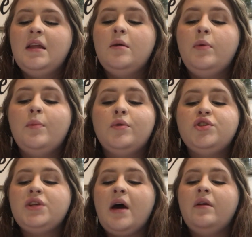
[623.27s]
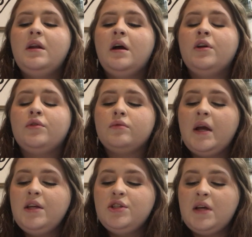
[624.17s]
the people shouted a great